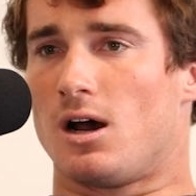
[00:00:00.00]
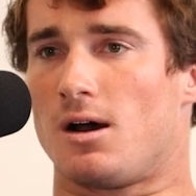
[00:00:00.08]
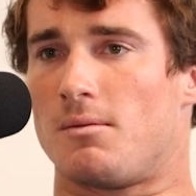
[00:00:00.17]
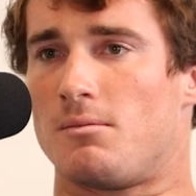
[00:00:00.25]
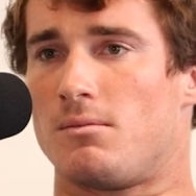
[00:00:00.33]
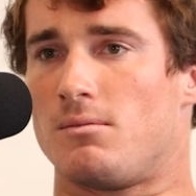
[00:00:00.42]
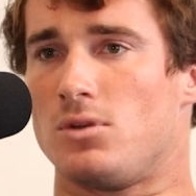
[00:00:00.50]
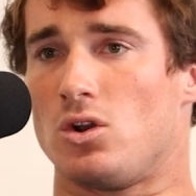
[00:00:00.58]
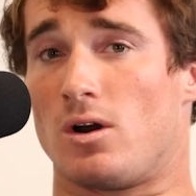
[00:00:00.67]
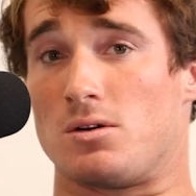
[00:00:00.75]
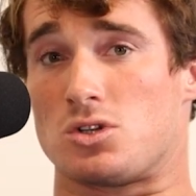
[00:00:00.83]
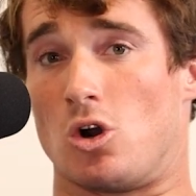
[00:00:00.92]
I
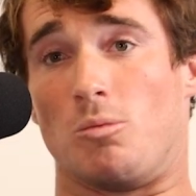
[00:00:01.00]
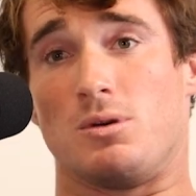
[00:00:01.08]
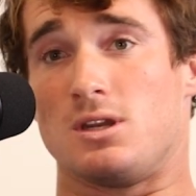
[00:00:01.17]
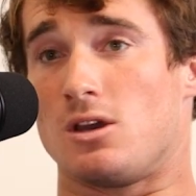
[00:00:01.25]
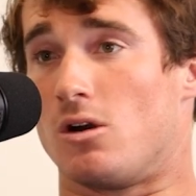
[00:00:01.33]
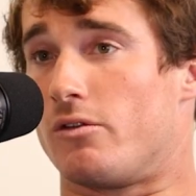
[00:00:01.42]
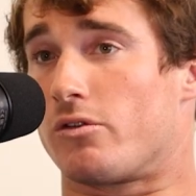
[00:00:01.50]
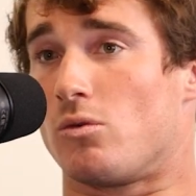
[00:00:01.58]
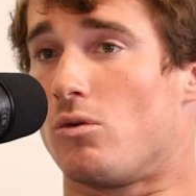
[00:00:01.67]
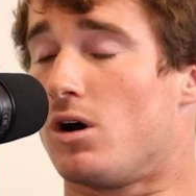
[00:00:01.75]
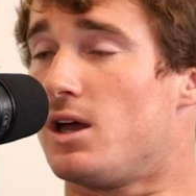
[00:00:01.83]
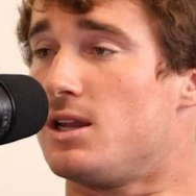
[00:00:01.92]
was hoping to go
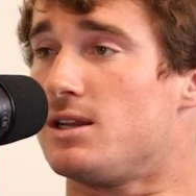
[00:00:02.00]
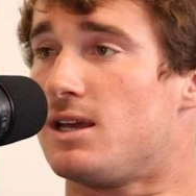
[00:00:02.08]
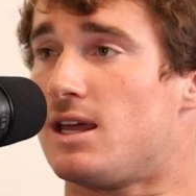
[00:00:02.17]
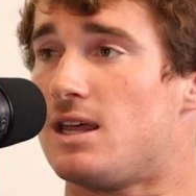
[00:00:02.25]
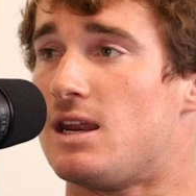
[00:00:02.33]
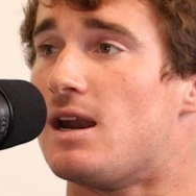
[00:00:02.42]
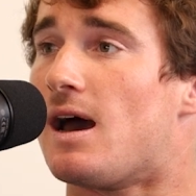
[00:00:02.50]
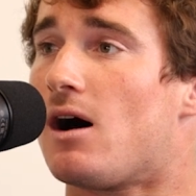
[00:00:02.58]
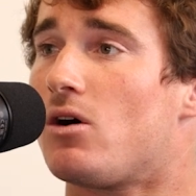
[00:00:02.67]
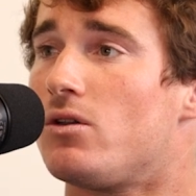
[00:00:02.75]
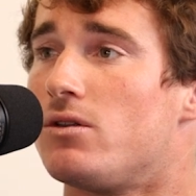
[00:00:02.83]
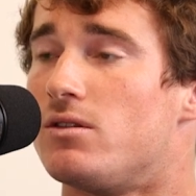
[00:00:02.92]
for 1 and get in and
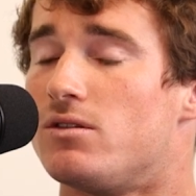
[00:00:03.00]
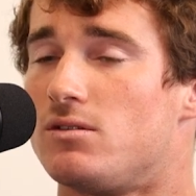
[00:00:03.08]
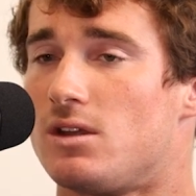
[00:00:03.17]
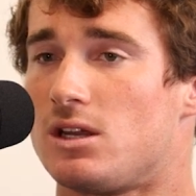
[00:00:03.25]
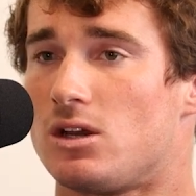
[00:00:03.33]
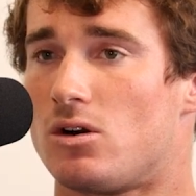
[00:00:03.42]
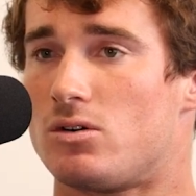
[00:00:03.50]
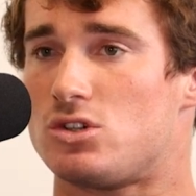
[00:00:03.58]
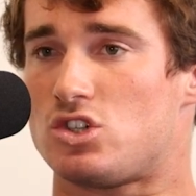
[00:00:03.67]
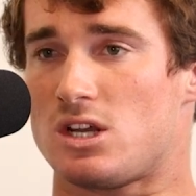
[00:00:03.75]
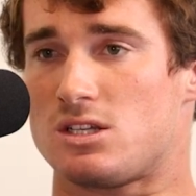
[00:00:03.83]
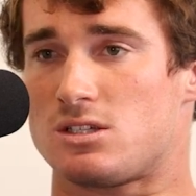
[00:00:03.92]
out and go
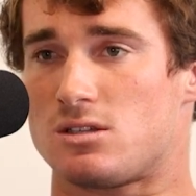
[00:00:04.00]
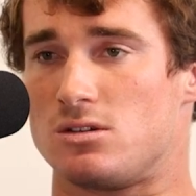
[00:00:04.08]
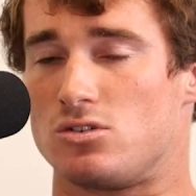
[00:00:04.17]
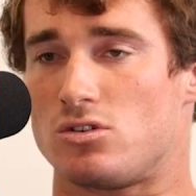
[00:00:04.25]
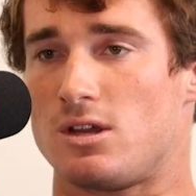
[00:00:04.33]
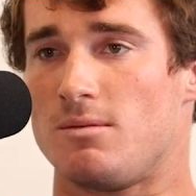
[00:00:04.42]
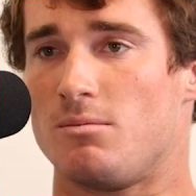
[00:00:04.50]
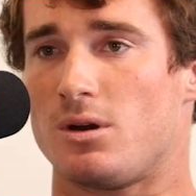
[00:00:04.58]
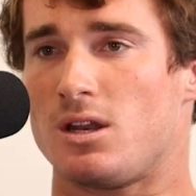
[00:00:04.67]
and chase the dream.